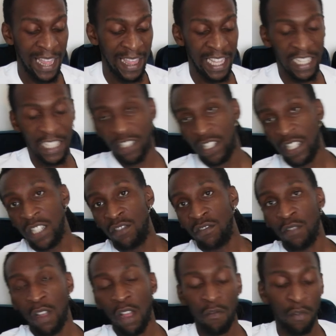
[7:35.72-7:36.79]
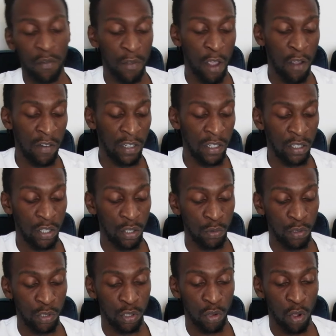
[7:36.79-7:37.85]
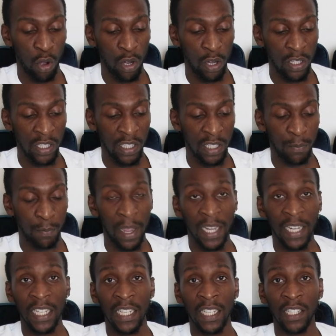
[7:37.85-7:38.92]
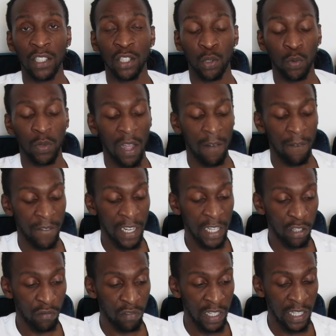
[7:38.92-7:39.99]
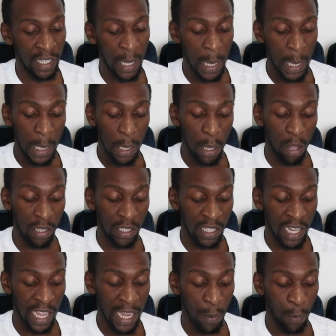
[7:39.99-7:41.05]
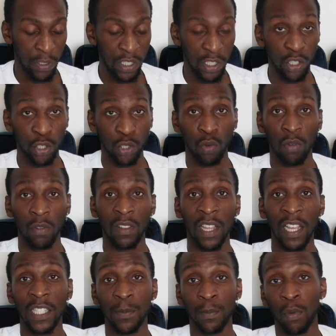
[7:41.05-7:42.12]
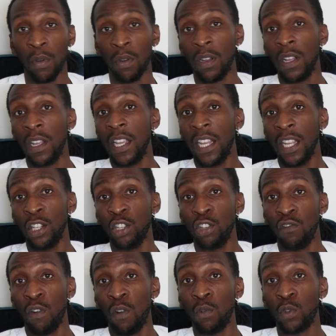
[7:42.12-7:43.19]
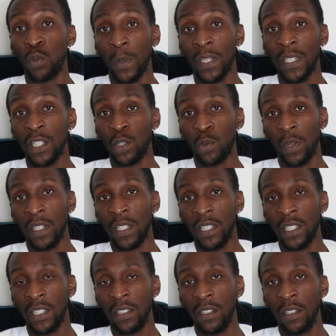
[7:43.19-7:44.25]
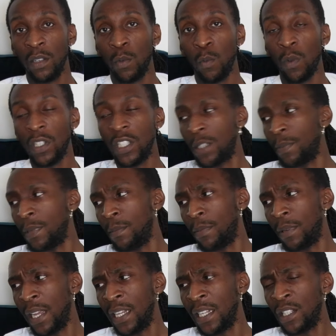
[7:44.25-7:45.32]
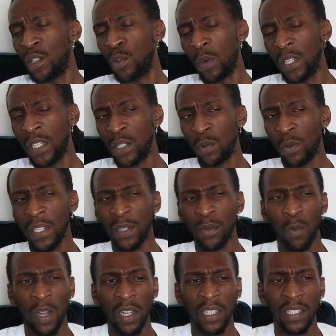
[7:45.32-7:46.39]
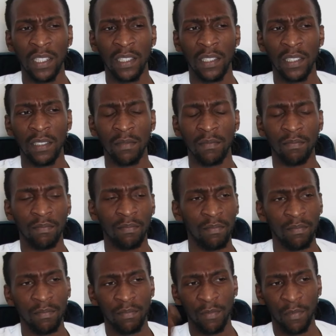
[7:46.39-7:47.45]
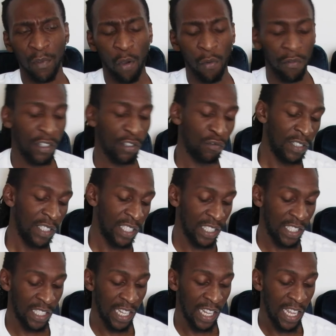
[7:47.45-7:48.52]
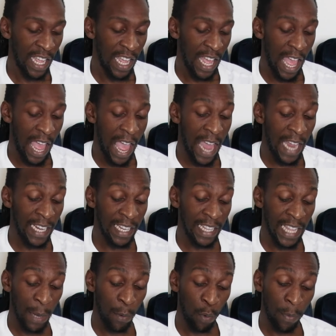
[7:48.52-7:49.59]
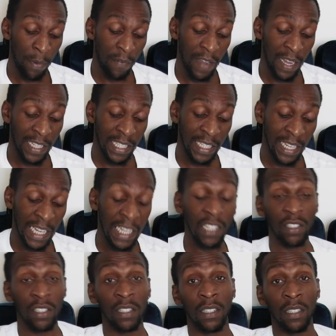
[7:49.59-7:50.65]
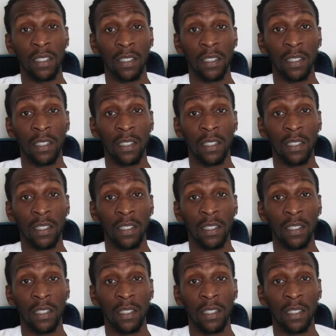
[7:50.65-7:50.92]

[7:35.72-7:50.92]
and this is referring to Scotland's penalty shootout victory last night, which ensured their spot in Euro 2020, which is being played in 2021 for obvious reasons, and they will be facing England